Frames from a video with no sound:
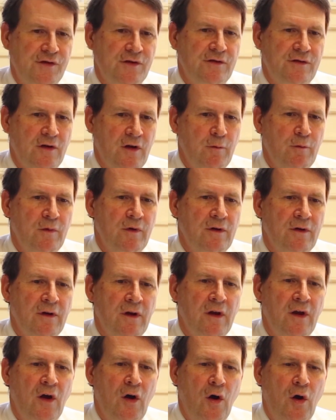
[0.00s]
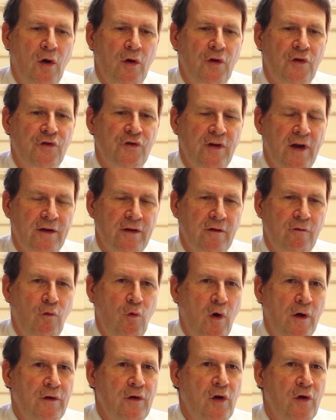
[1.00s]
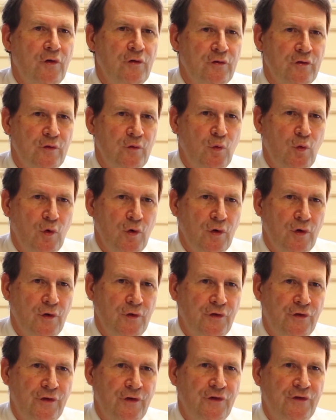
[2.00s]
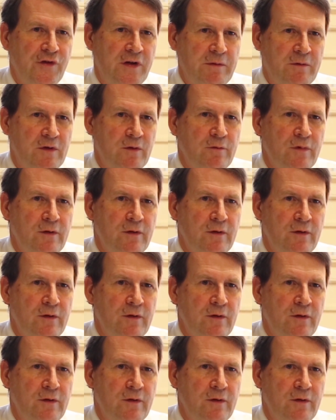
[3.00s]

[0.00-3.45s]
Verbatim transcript: determined on a set of 100 words that seemed to